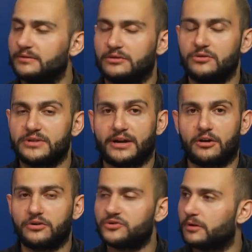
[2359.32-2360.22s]
user
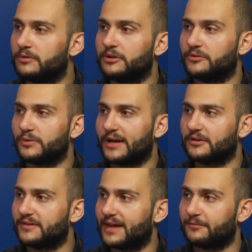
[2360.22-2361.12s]
account control will not react
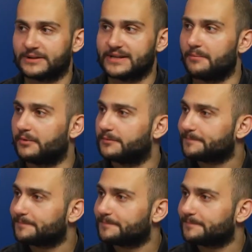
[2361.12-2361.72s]
on that, for example.